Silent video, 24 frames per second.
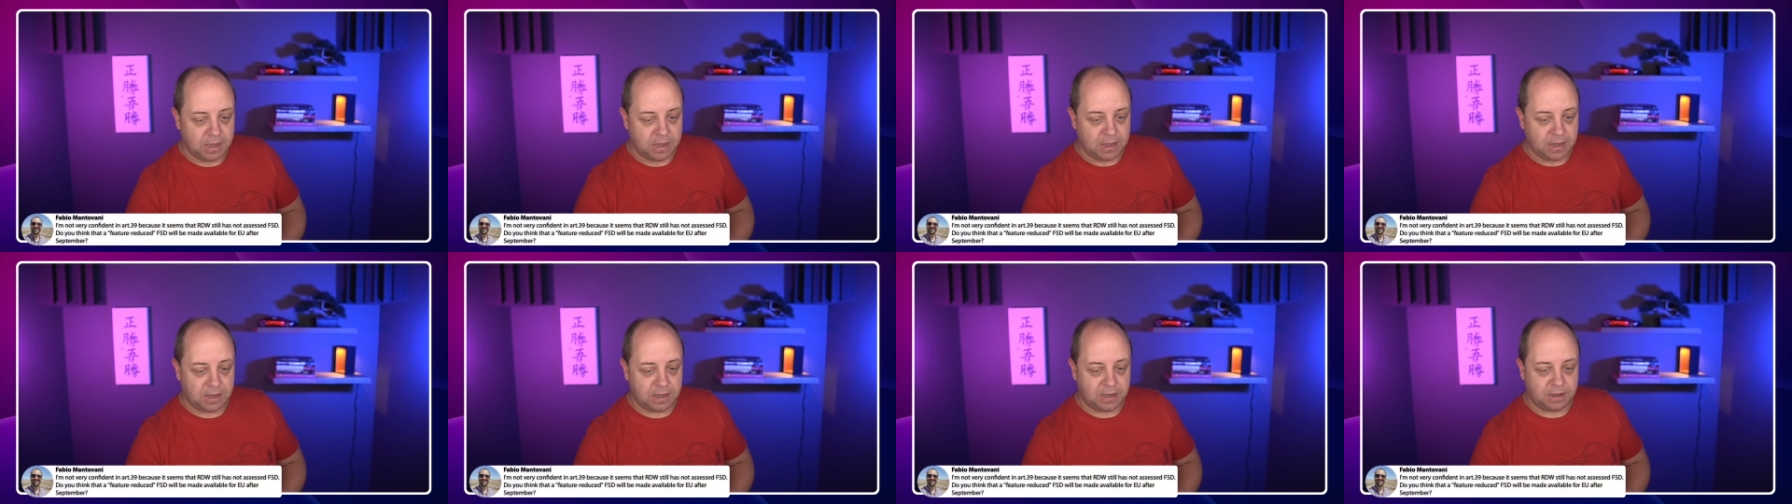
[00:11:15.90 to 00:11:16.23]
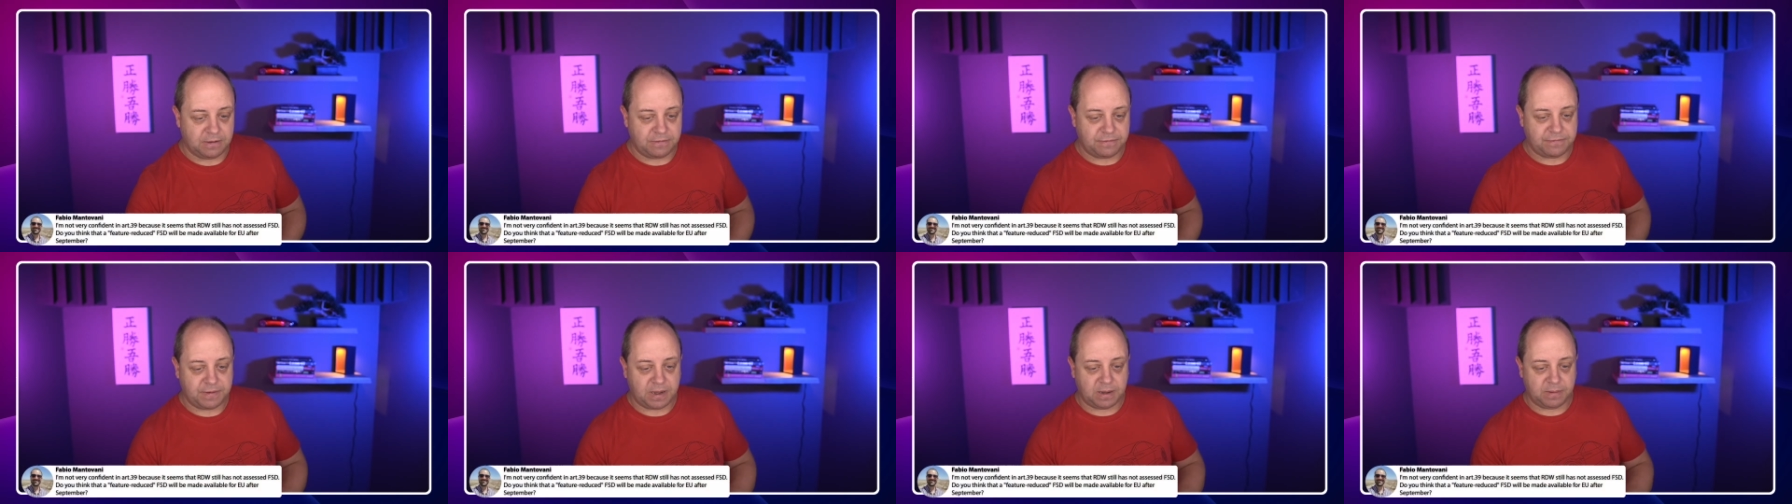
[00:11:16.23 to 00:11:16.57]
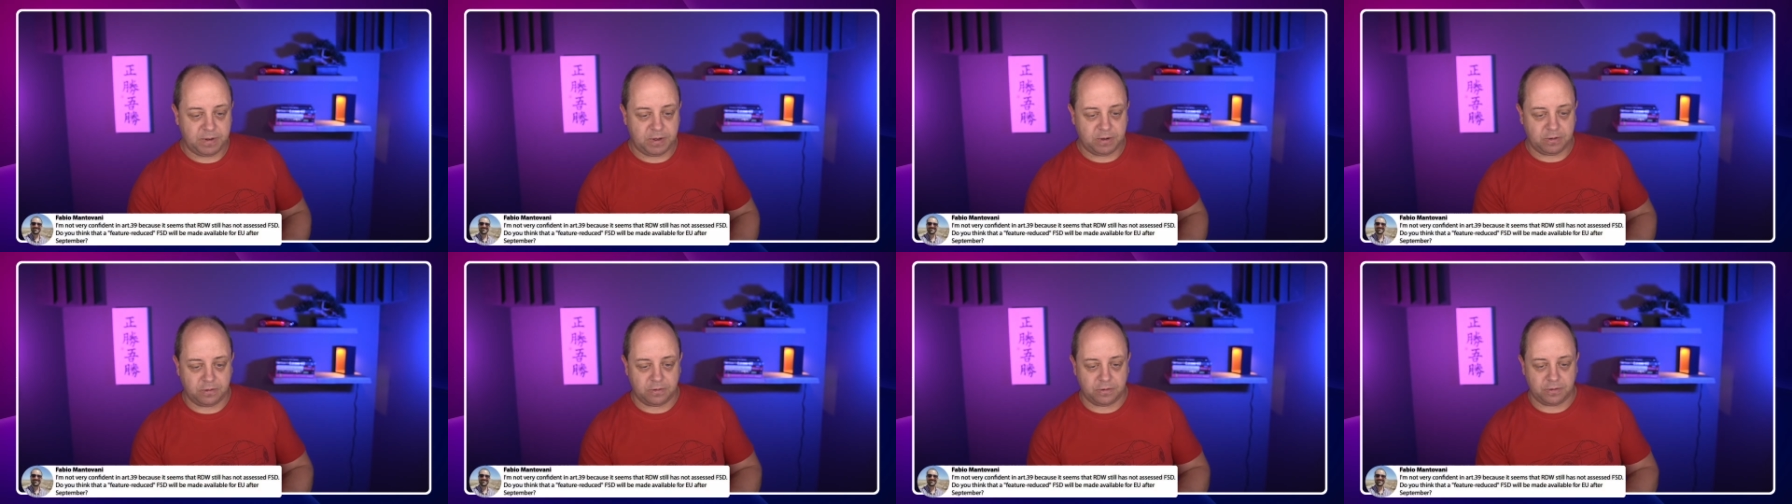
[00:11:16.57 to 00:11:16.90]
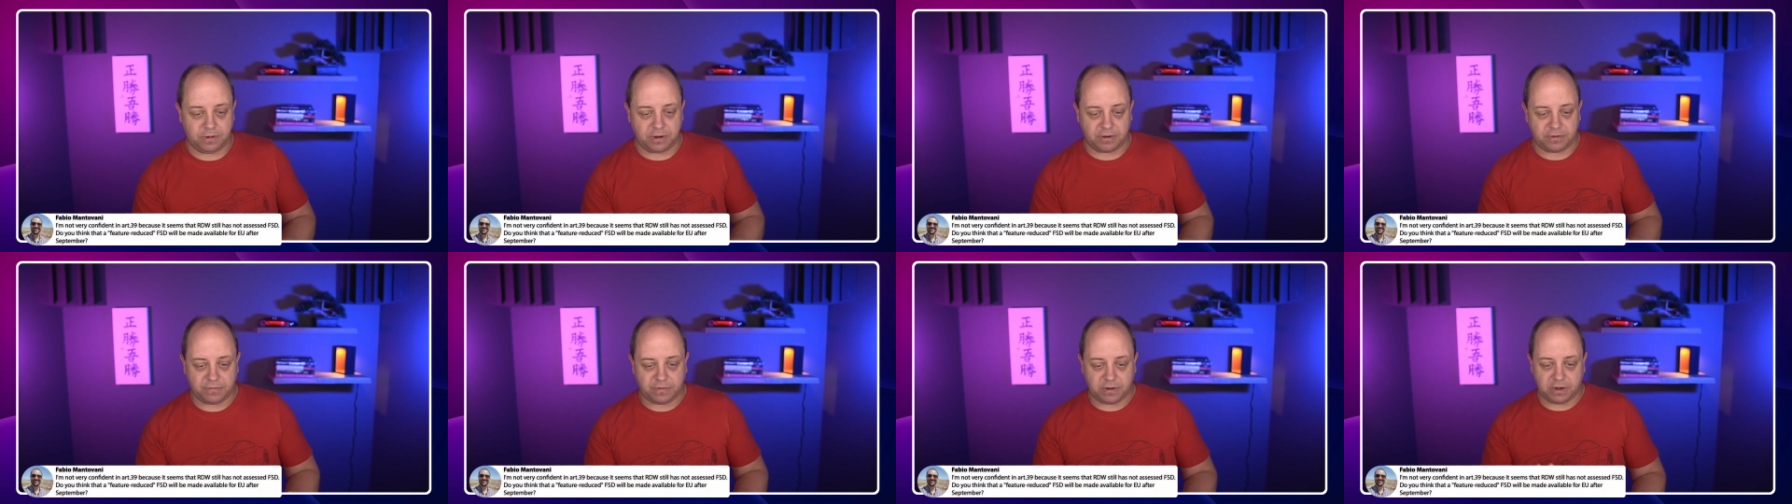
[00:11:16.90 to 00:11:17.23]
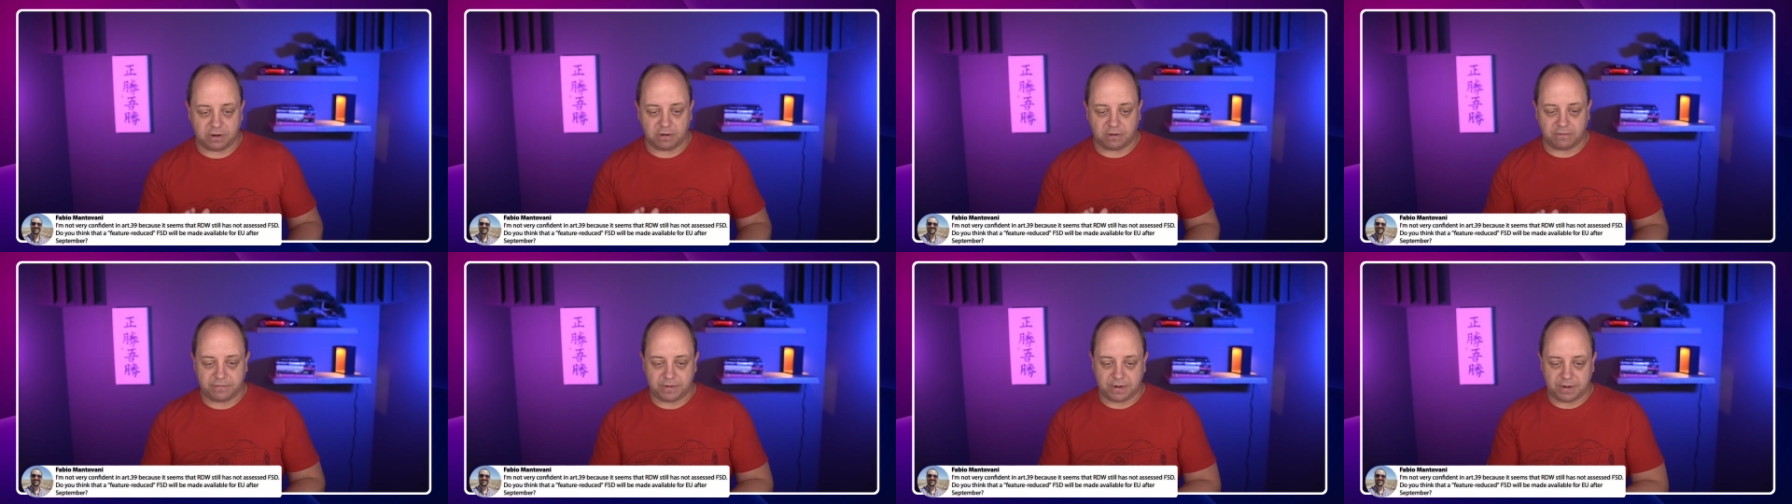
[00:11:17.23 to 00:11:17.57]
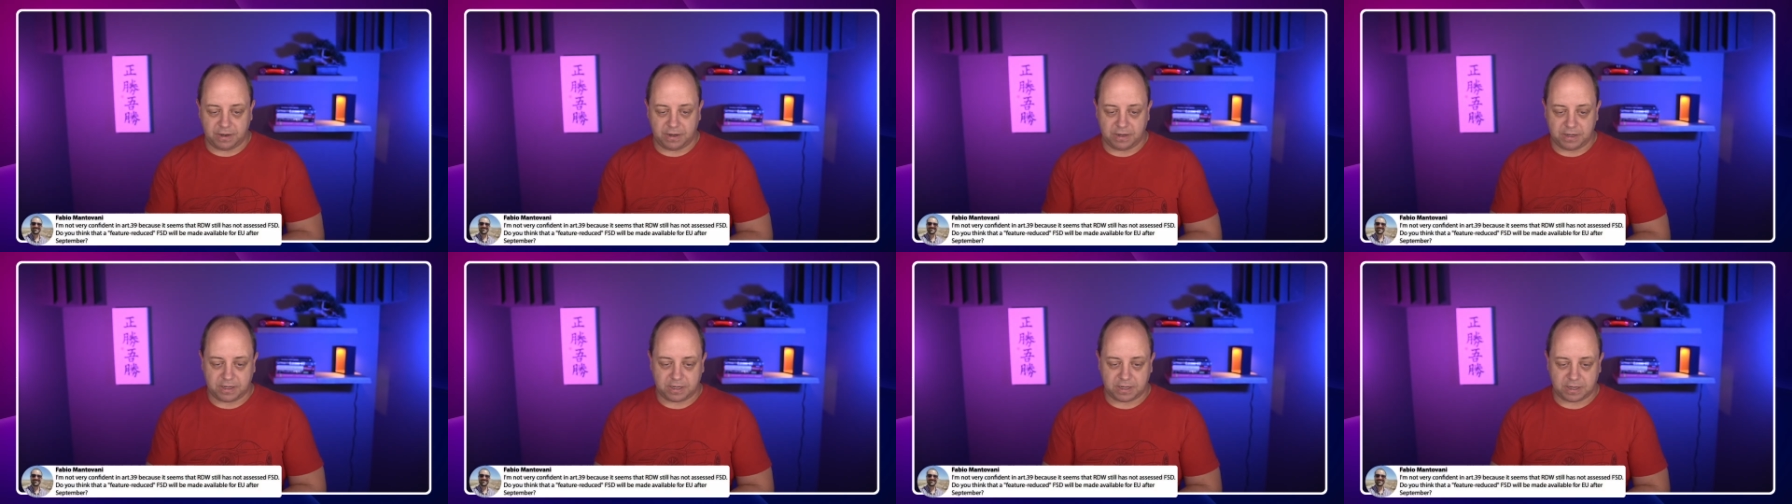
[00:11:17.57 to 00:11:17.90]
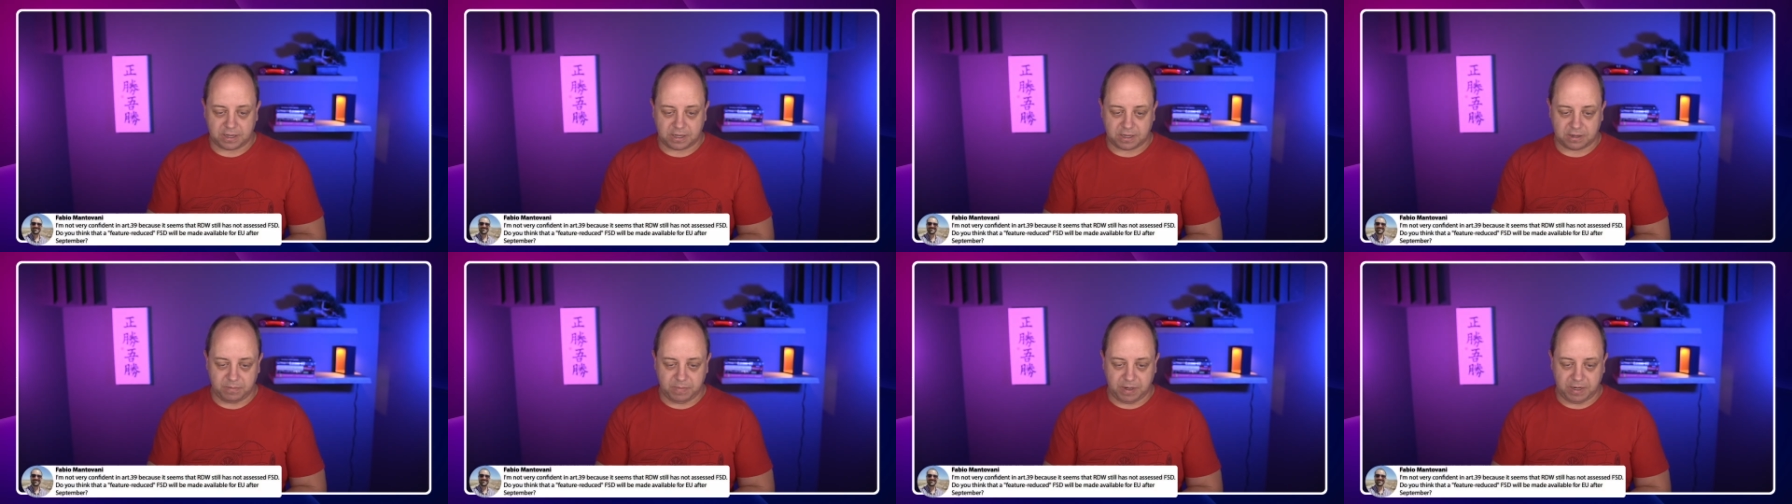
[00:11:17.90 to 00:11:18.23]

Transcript: Uh, Fabio, not very confident